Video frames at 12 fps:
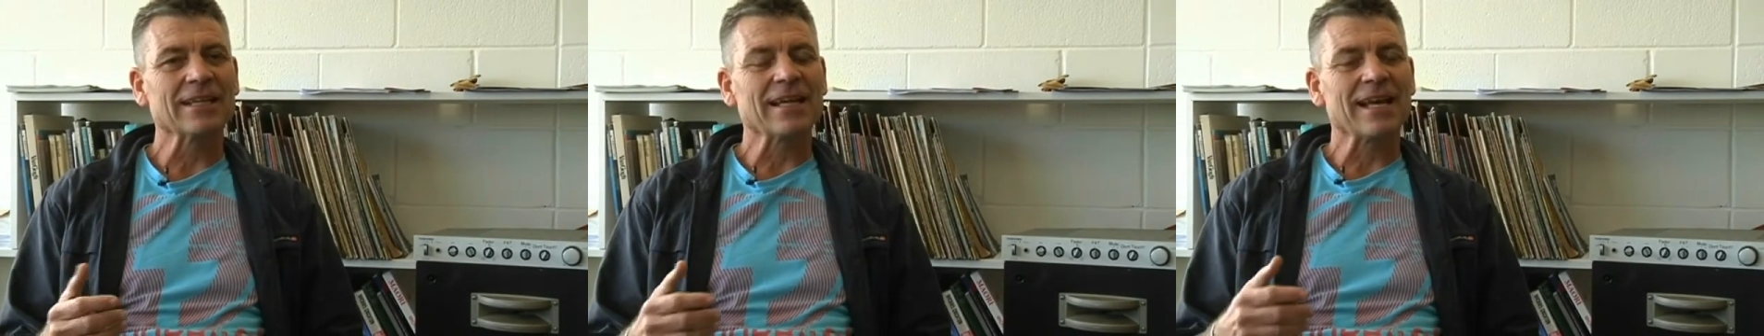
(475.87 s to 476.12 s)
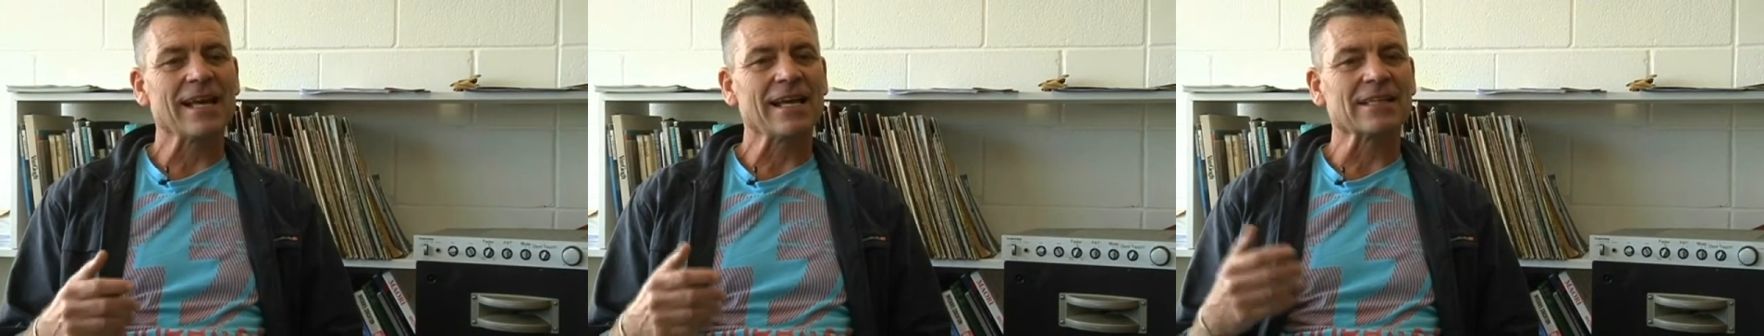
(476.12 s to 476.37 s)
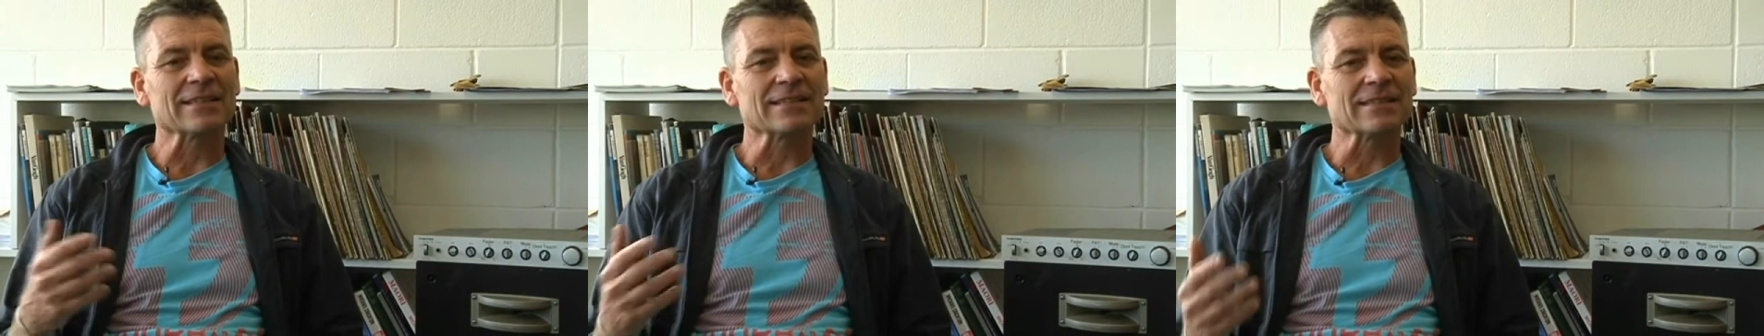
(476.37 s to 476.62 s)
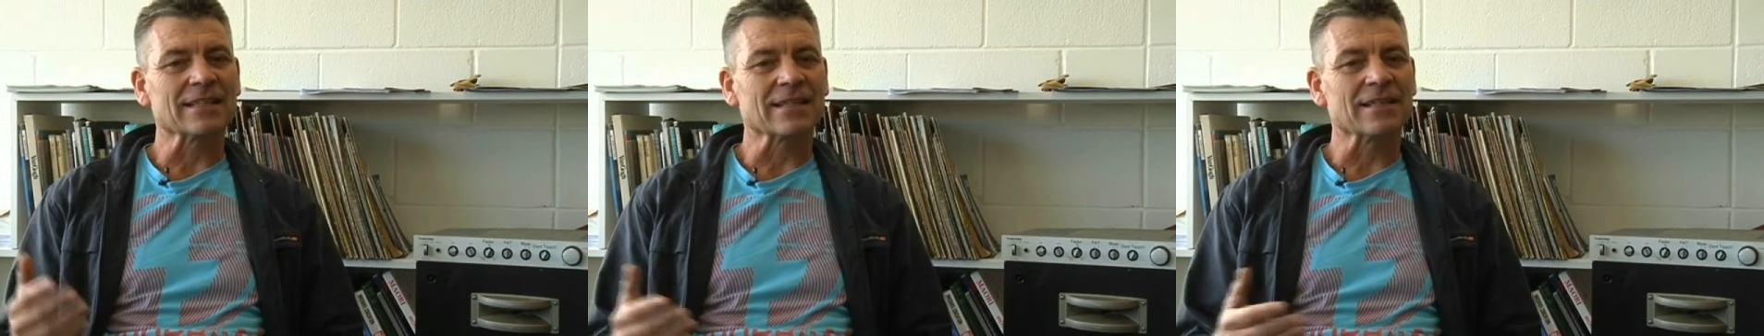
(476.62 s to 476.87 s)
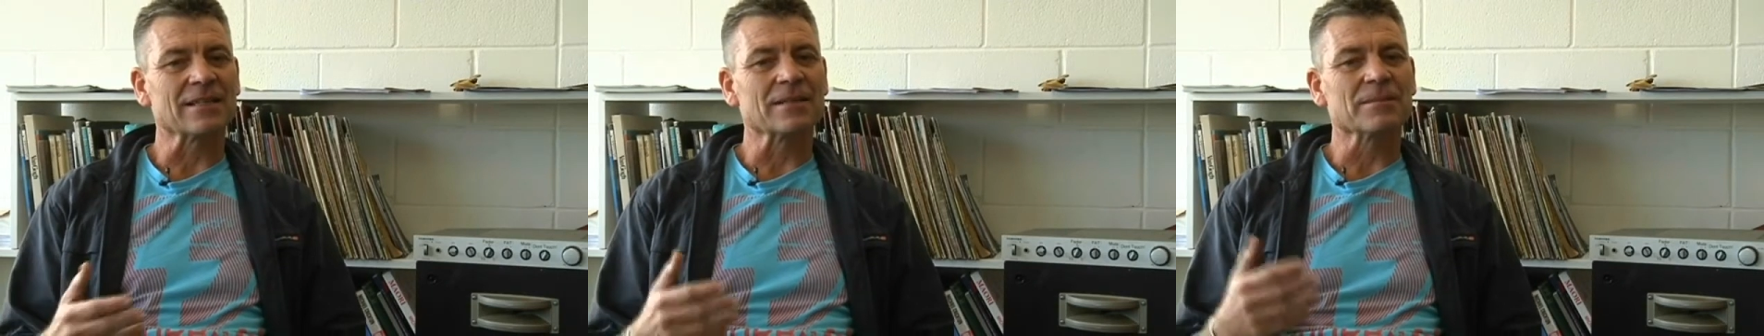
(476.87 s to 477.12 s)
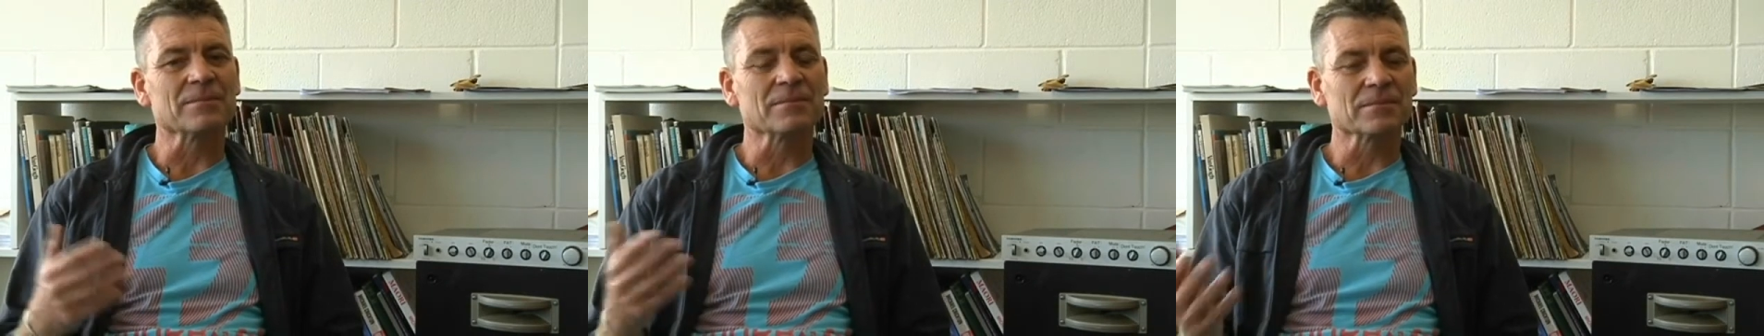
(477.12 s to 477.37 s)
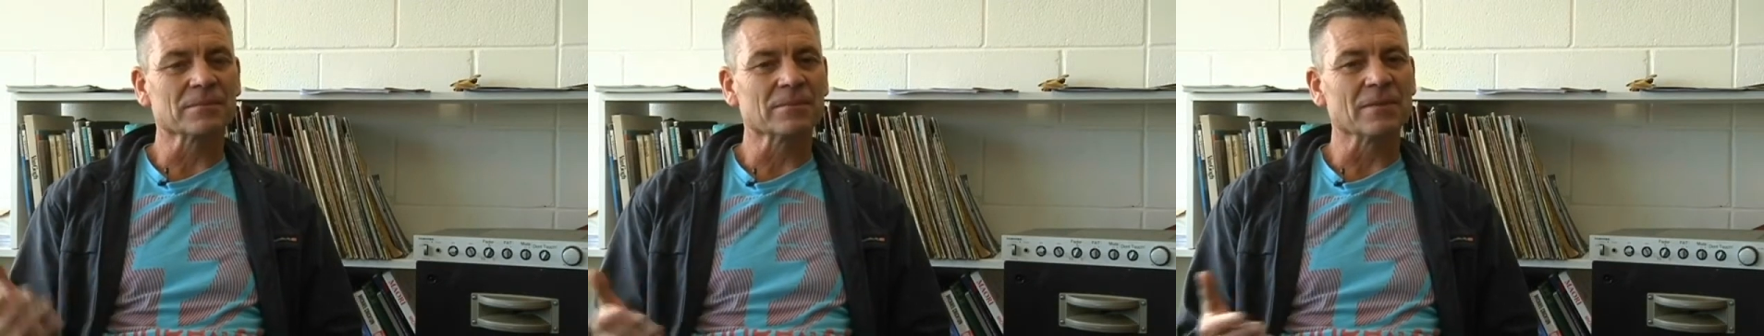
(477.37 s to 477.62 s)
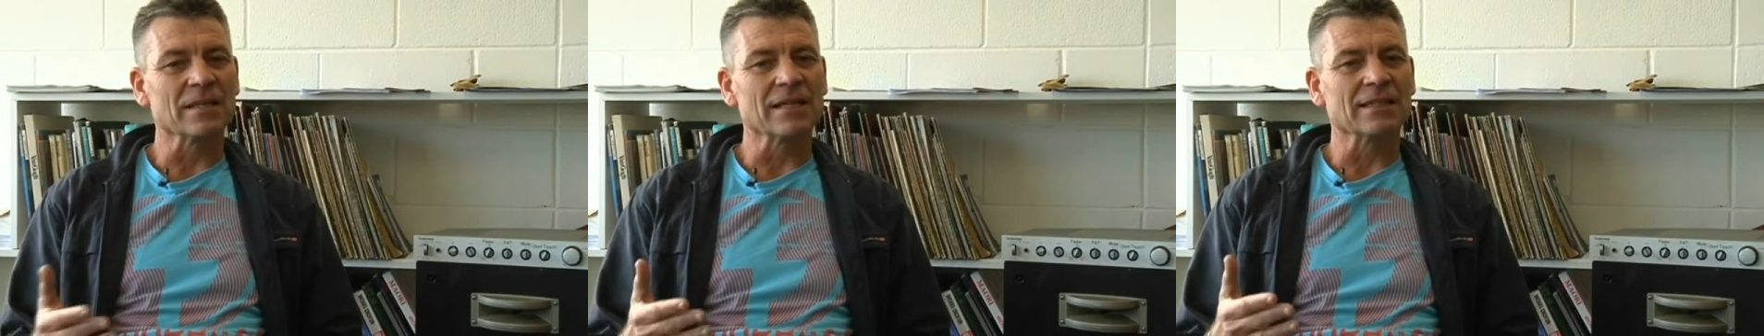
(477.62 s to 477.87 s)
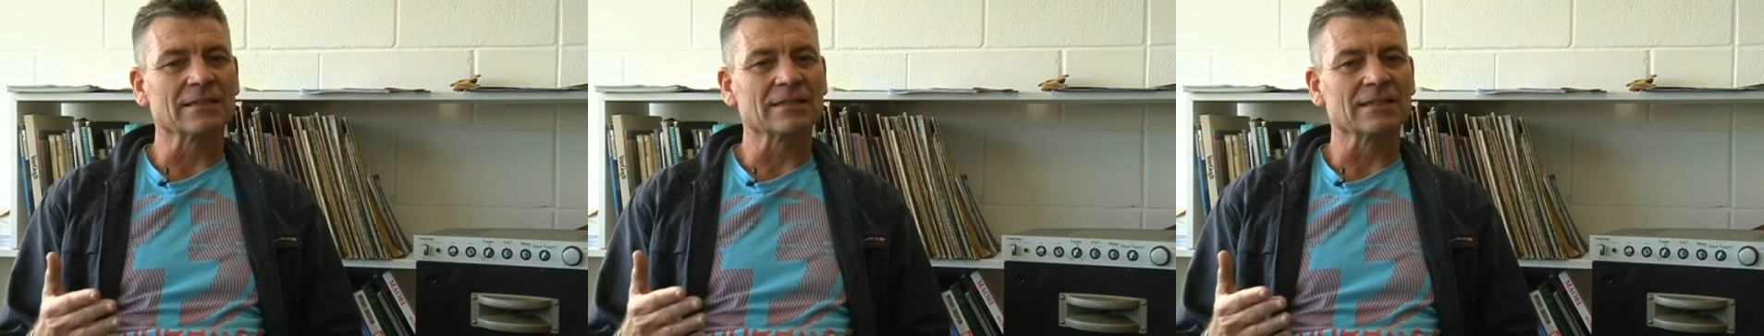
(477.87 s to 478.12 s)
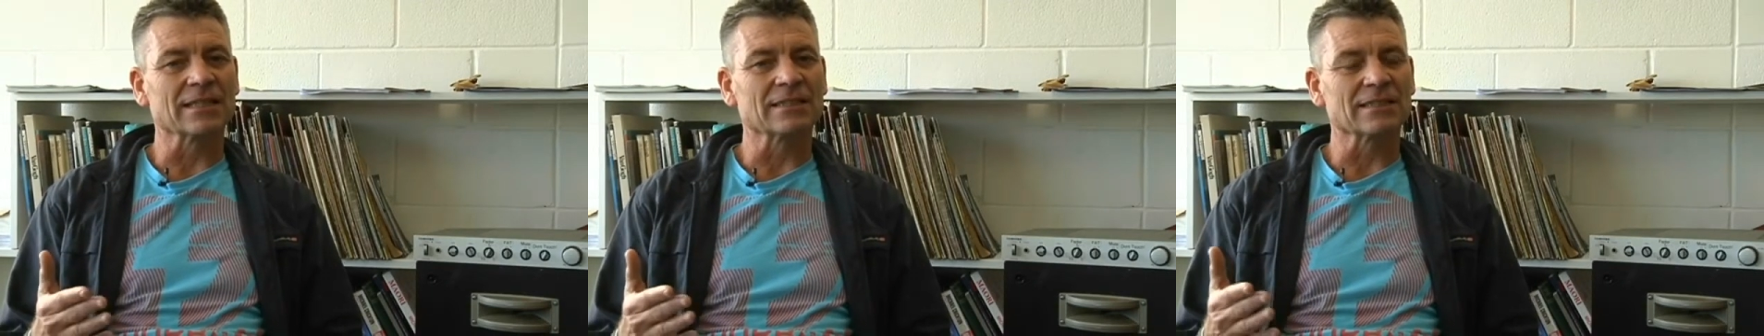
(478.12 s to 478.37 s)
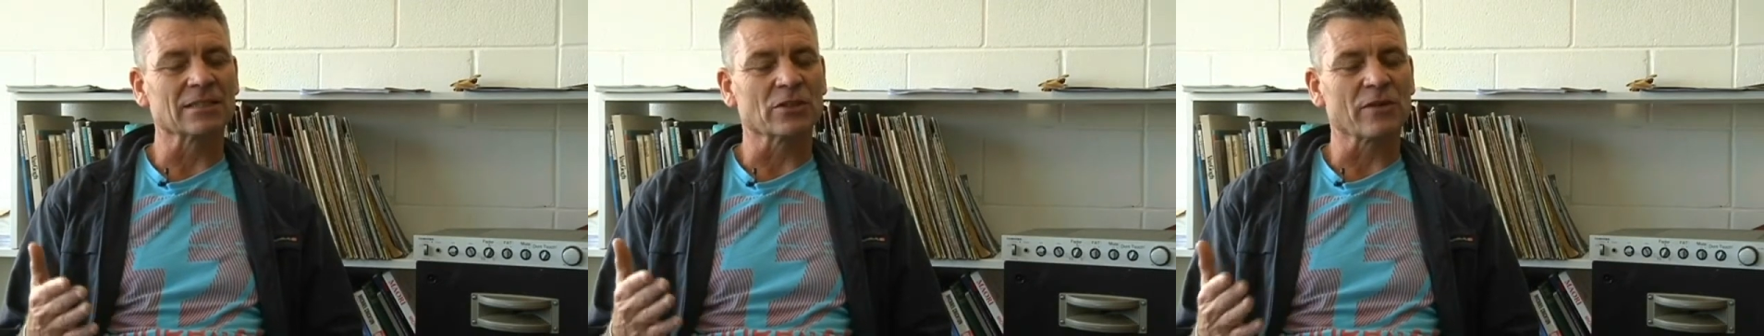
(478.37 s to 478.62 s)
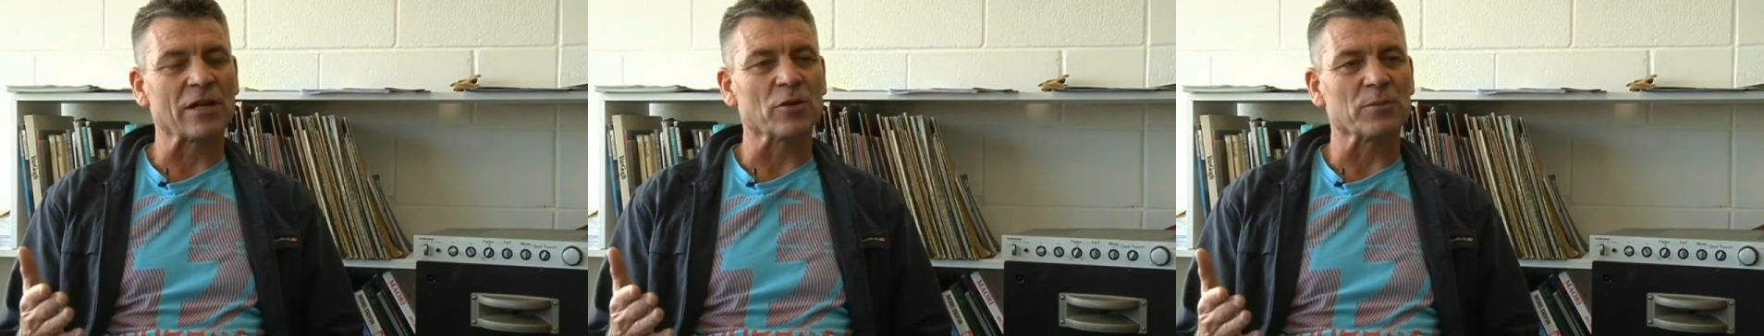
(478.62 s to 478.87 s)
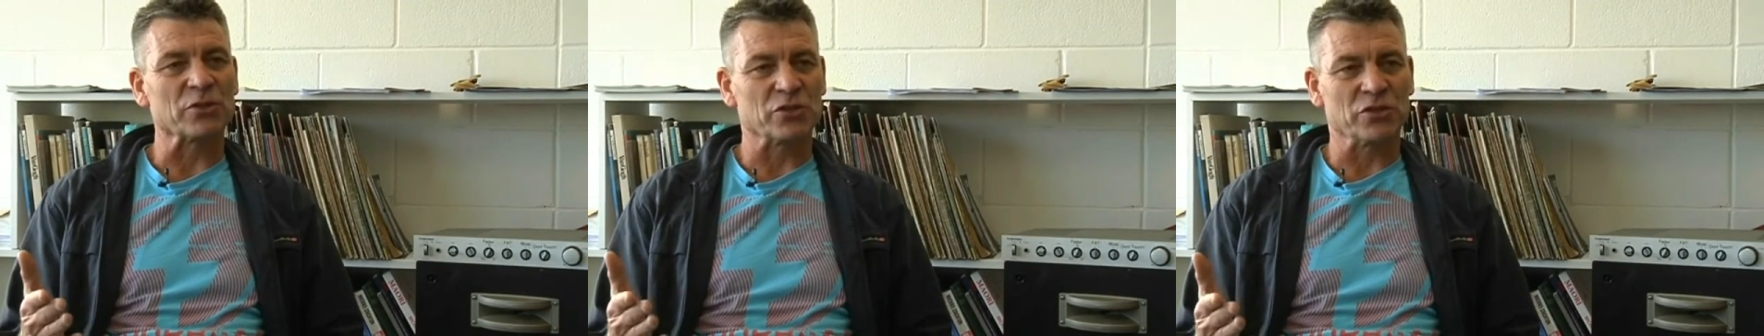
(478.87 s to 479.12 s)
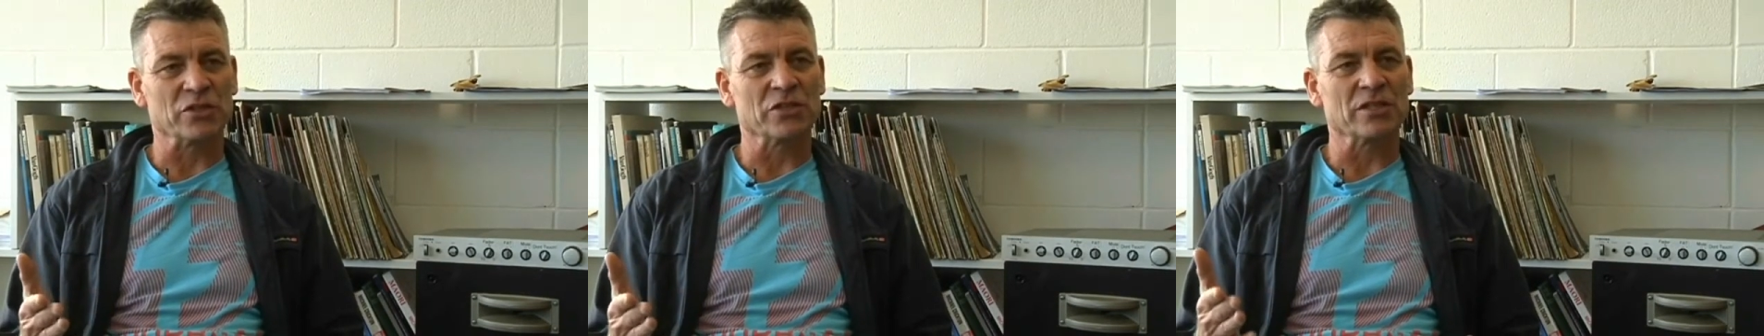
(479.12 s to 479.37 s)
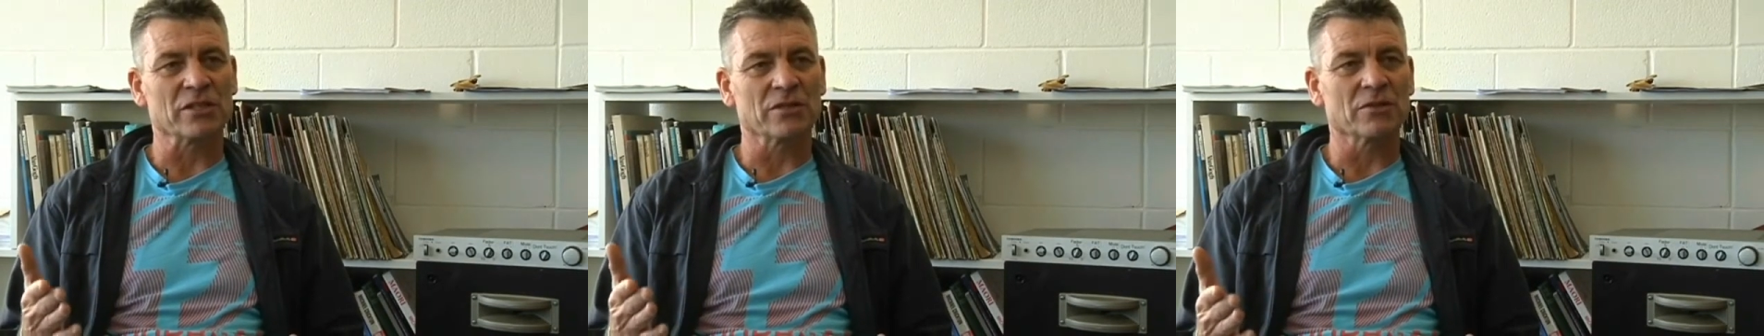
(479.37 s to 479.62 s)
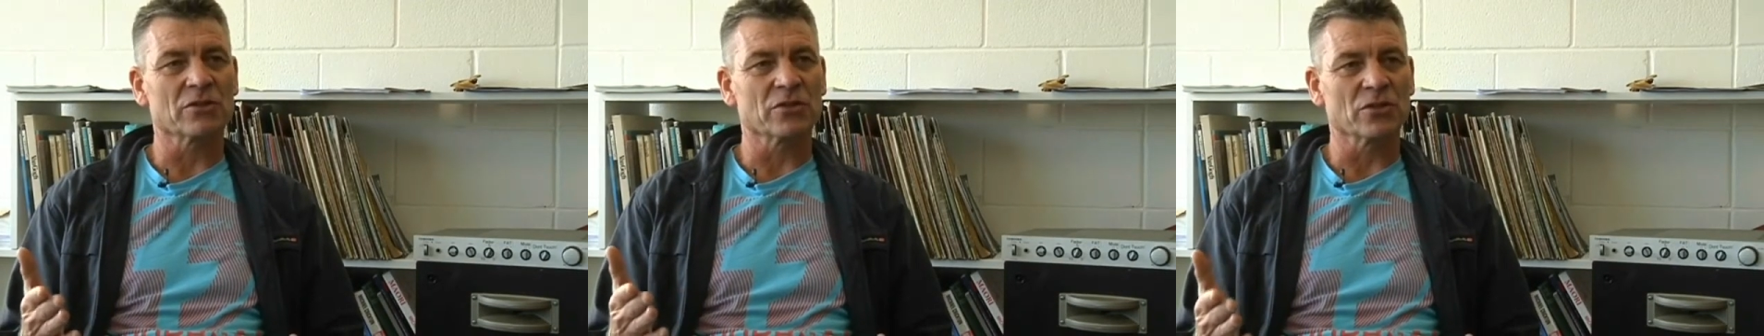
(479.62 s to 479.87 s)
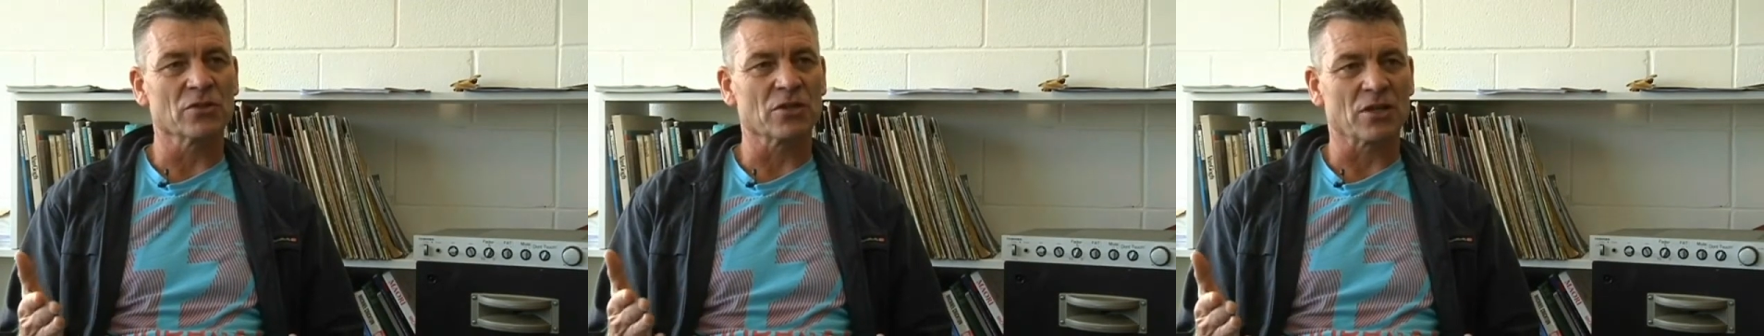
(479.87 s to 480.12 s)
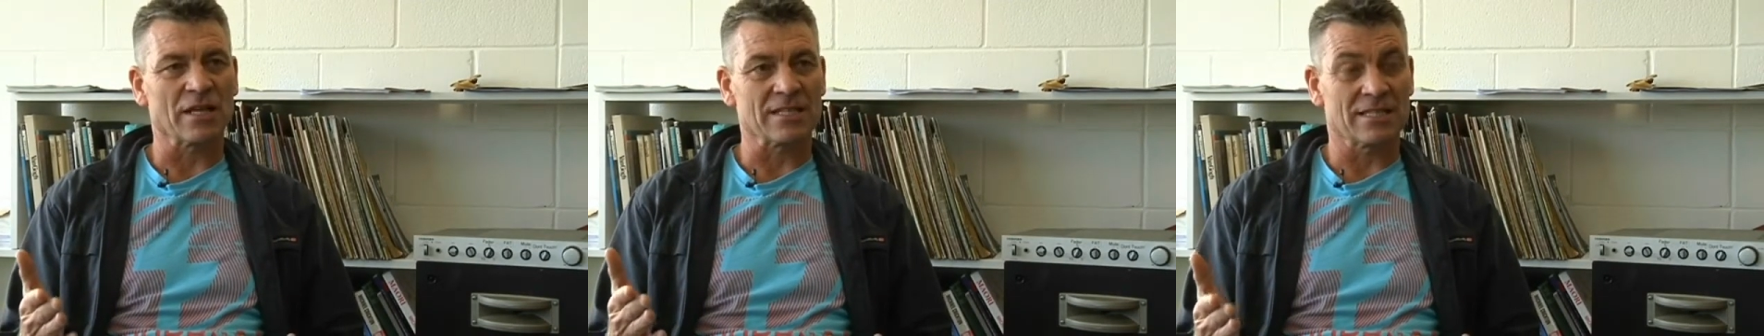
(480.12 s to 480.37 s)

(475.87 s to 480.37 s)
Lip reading: and it's just a great opportunity to utilise